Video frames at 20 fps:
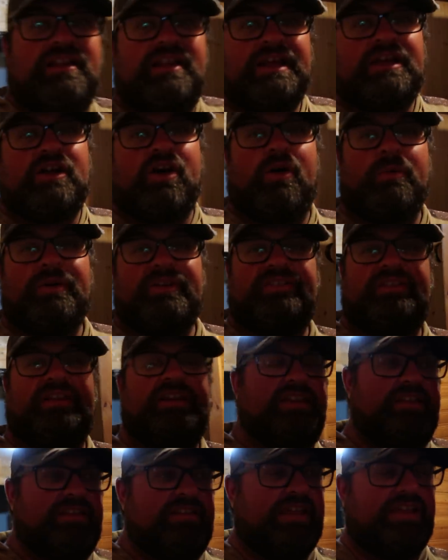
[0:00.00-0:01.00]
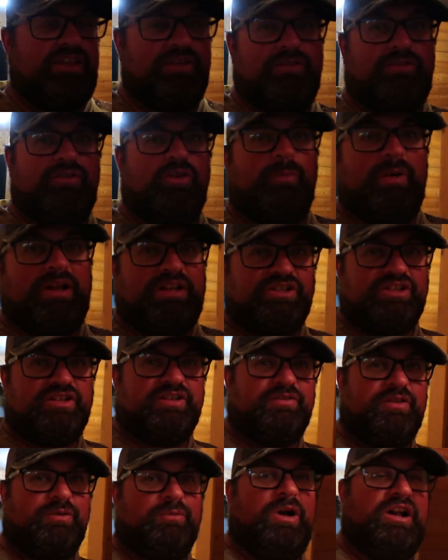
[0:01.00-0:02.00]
like always, thank you so much
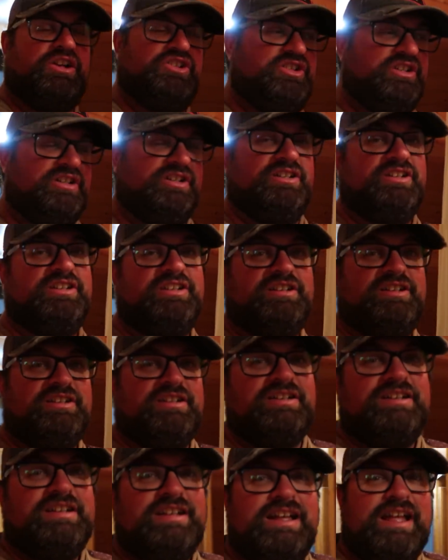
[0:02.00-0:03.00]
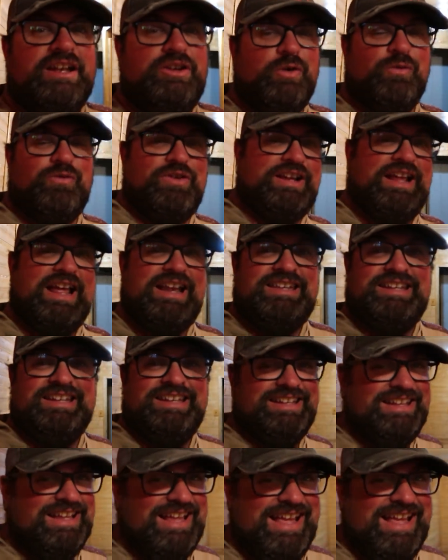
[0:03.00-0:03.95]
for watching. And don't forget,